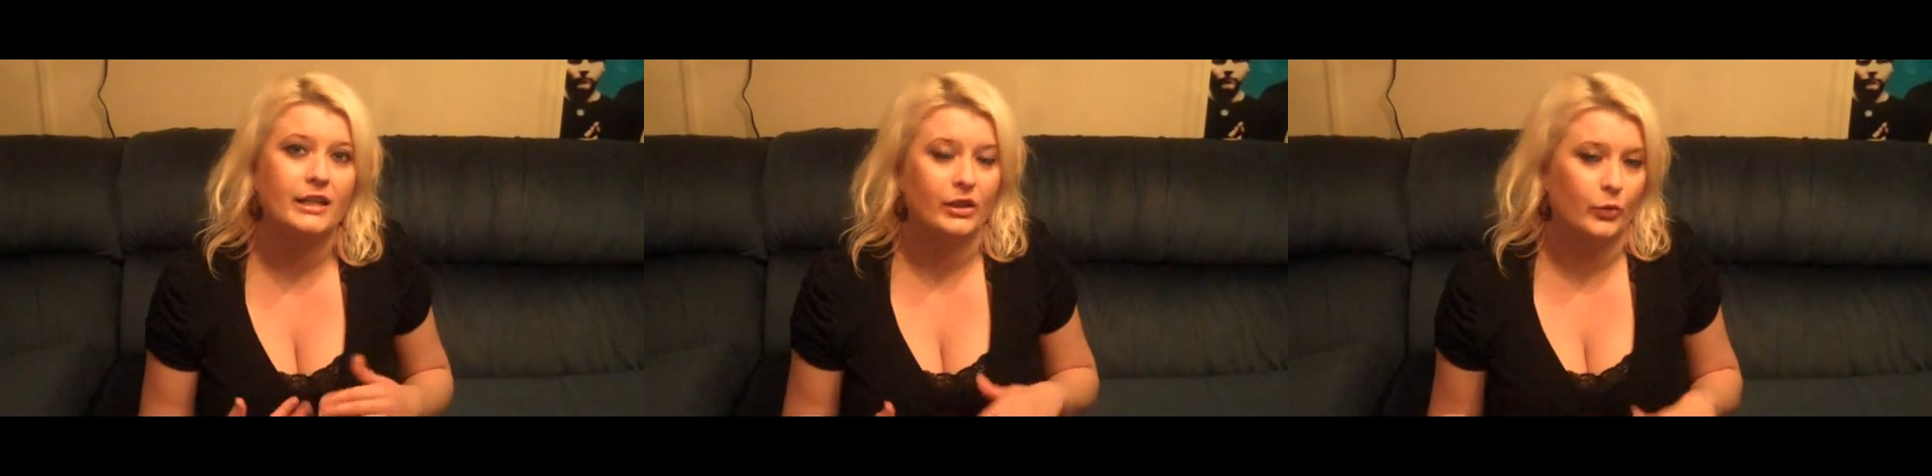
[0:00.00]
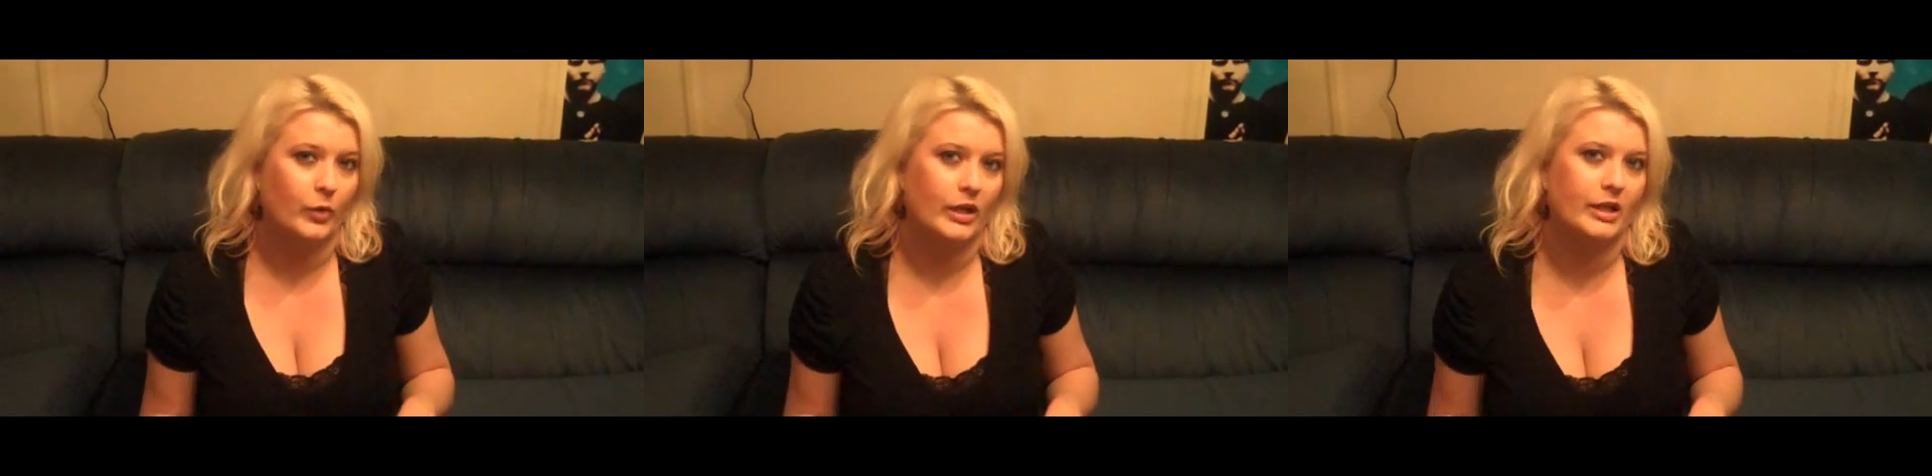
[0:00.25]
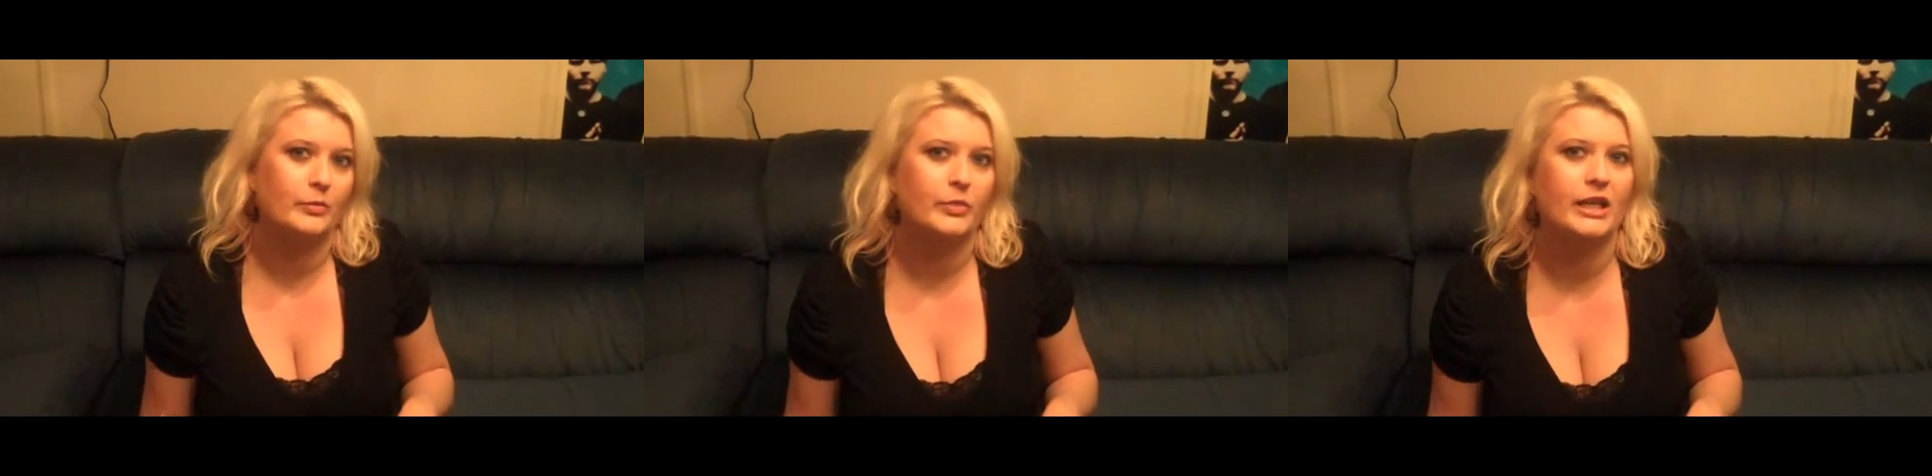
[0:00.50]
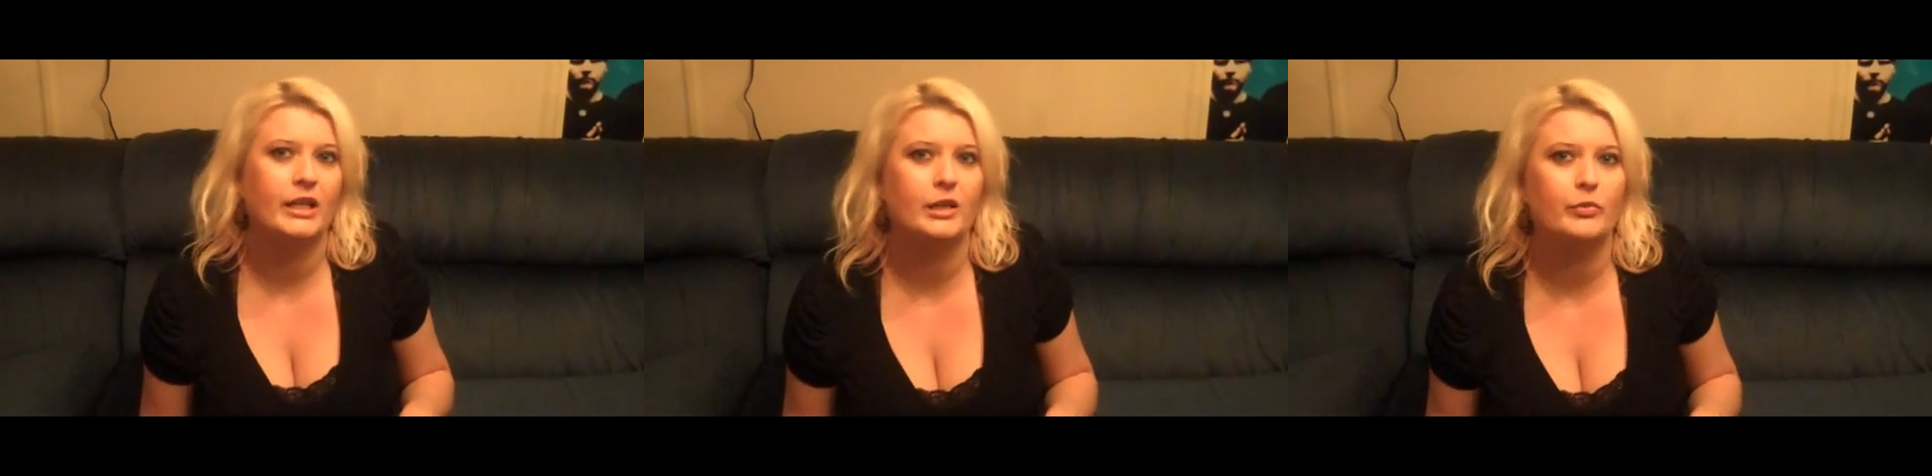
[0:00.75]
in the wedding
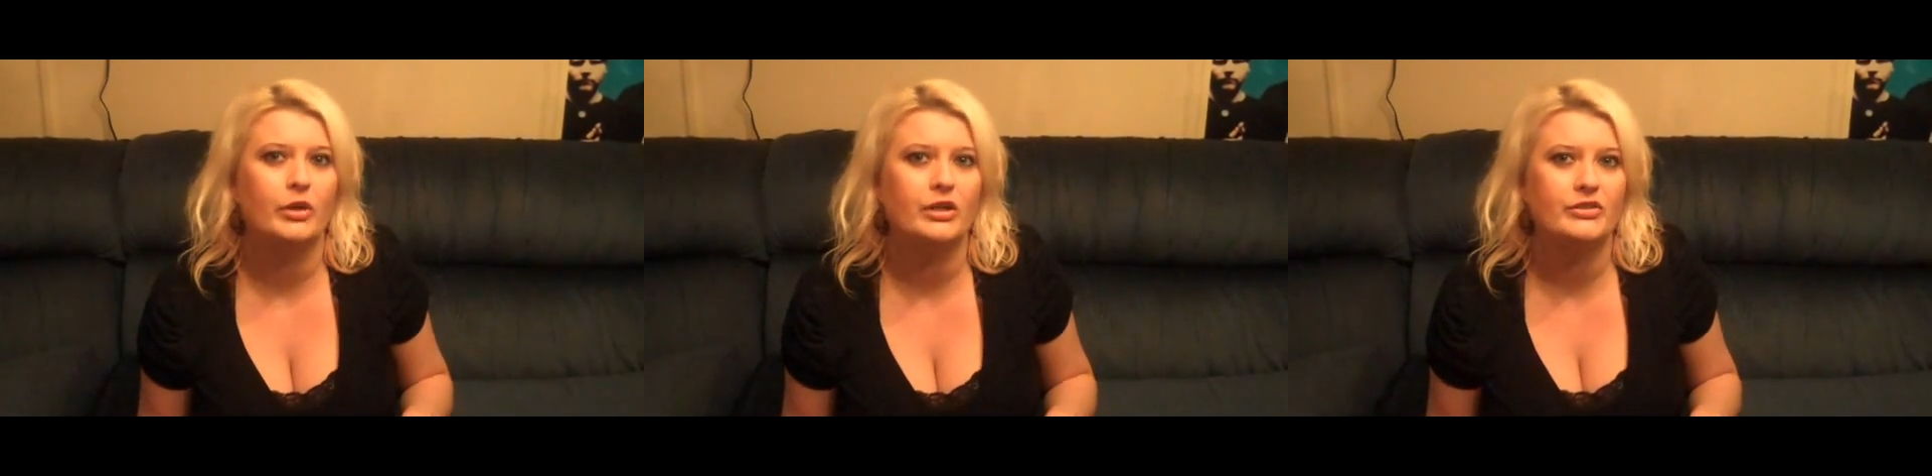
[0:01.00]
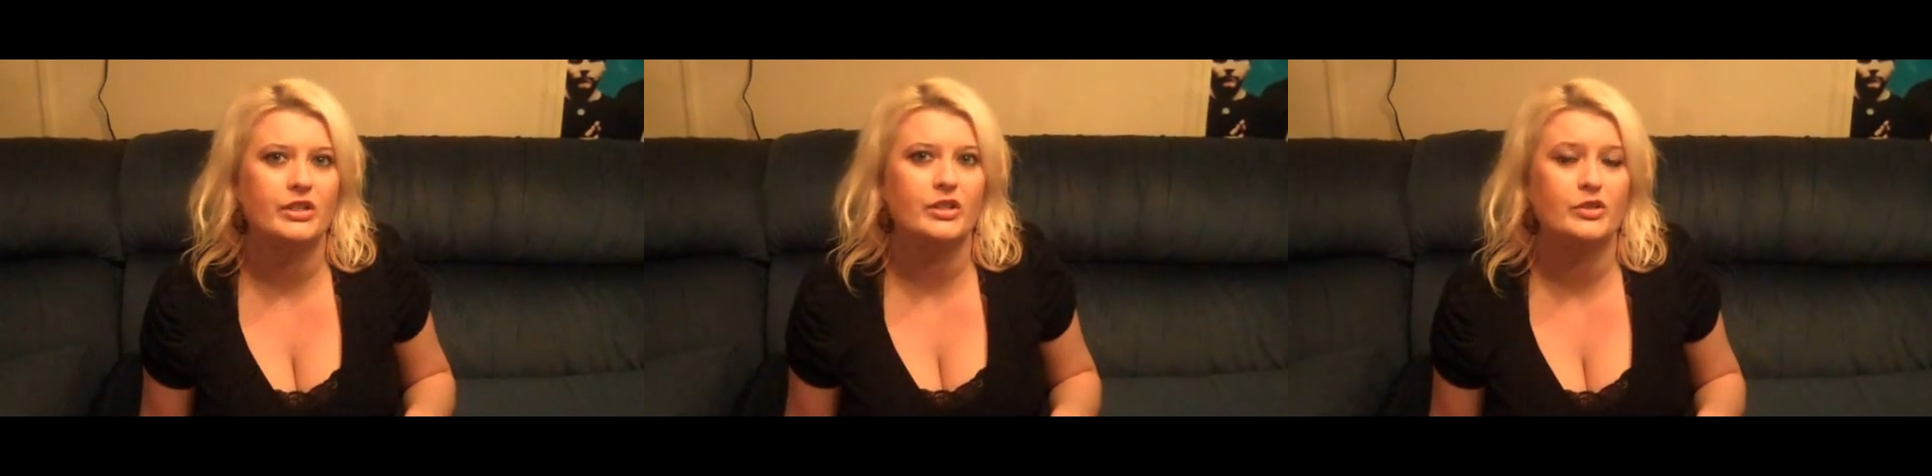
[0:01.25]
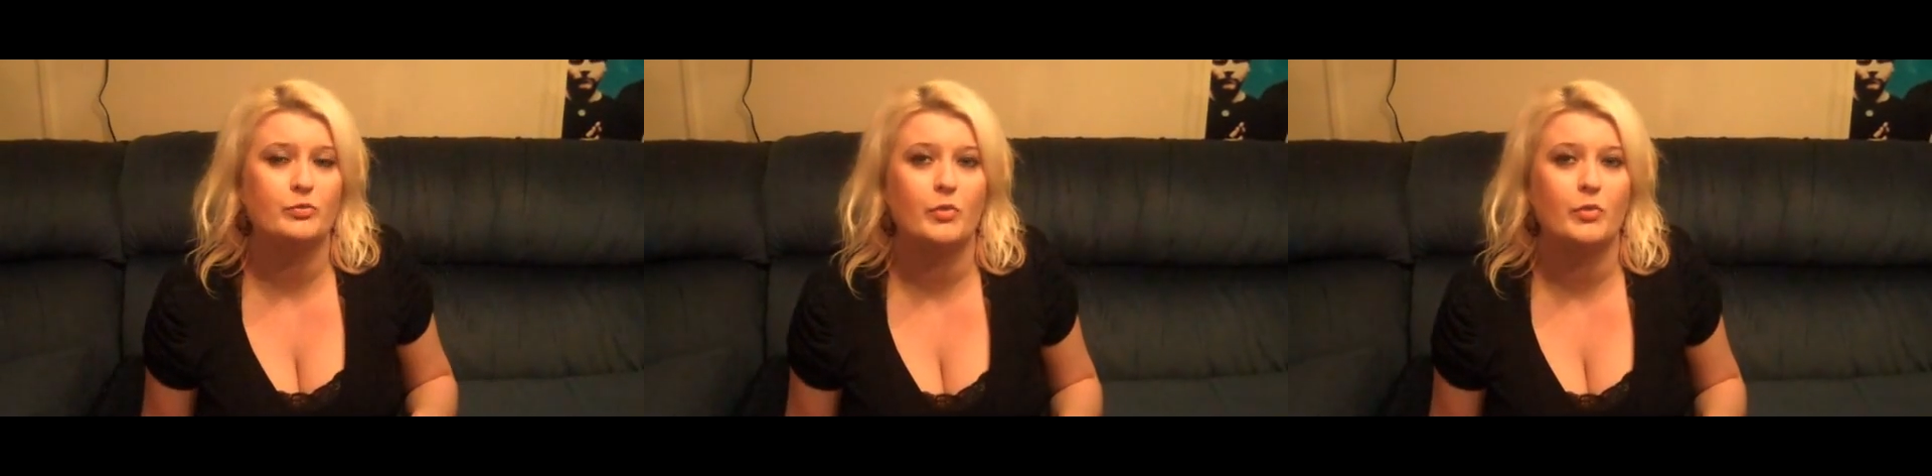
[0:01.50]
planning process,